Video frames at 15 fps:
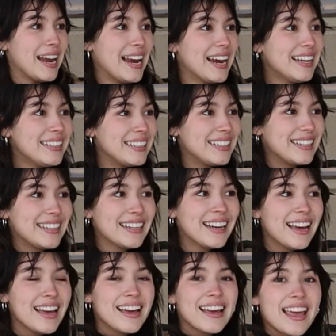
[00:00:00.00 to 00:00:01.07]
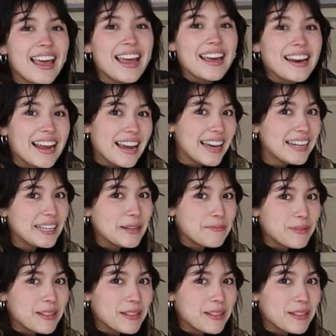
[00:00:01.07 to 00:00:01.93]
Annie, and Annie